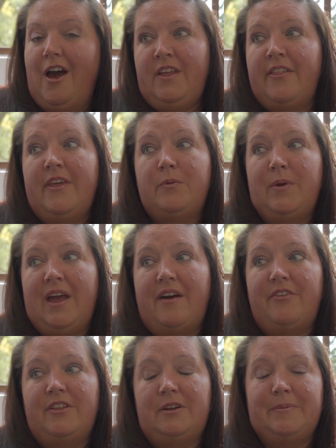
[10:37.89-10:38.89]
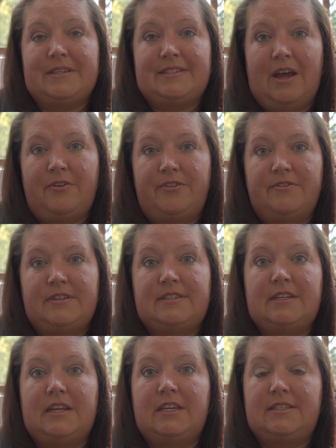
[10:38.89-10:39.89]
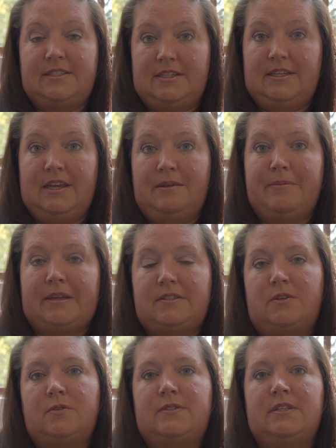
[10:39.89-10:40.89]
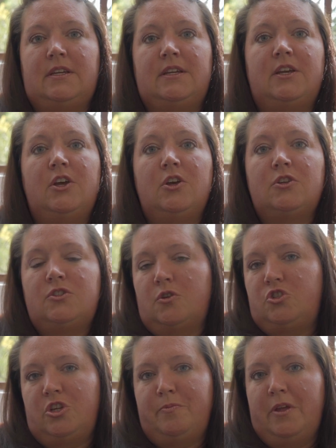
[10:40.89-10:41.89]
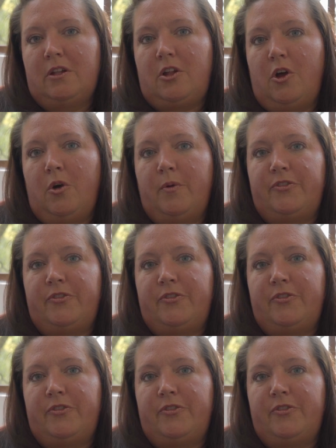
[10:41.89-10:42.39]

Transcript: Then we have a little bit south of the city, still in Mexico City, Xochimilco with